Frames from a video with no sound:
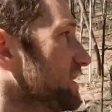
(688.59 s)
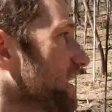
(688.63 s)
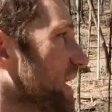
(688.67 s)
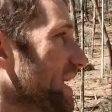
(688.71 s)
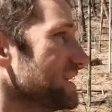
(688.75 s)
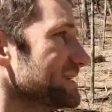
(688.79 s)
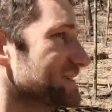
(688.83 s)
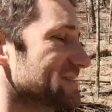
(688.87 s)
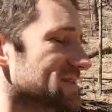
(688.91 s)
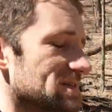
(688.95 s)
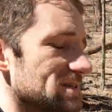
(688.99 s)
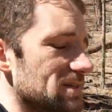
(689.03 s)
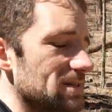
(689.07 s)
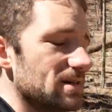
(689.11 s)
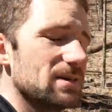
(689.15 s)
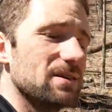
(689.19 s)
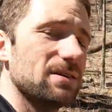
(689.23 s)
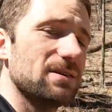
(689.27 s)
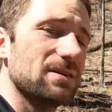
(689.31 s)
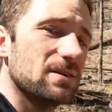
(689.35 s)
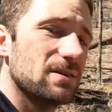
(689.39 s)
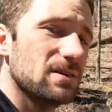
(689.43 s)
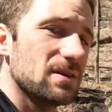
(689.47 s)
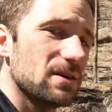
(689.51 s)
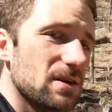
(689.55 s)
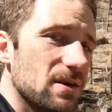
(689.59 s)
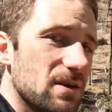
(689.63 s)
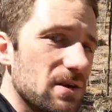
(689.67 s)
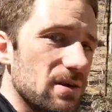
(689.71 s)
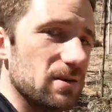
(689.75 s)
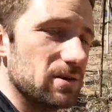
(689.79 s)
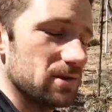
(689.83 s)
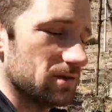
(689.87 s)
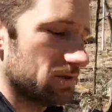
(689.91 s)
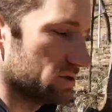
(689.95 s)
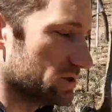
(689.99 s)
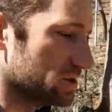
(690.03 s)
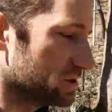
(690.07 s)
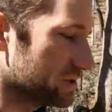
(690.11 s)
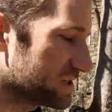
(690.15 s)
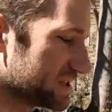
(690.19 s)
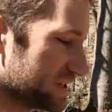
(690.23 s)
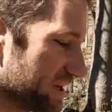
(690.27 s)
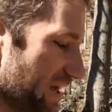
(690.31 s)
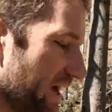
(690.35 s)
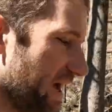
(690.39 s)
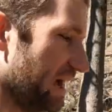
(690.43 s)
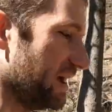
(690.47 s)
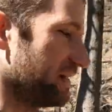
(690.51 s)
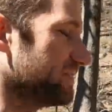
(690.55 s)
Kiesee used
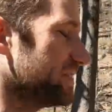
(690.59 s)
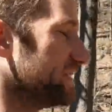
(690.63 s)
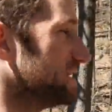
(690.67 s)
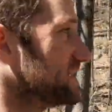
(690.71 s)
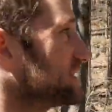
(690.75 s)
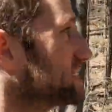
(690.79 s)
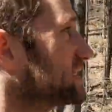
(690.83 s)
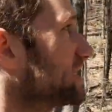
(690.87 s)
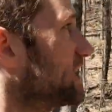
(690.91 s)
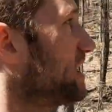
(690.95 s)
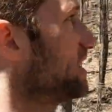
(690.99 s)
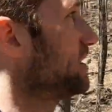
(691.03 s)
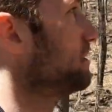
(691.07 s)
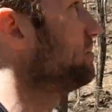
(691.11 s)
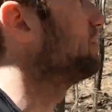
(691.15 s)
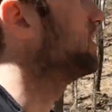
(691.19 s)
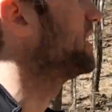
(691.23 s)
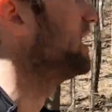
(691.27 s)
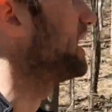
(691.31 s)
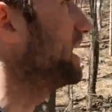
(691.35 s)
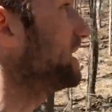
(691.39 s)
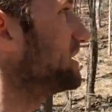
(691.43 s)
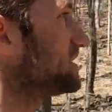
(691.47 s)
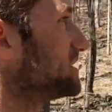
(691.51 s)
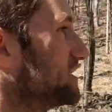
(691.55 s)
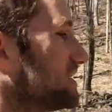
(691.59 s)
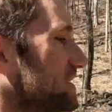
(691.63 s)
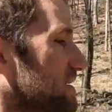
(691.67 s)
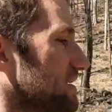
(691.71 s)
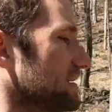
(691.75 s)
to have his camp at,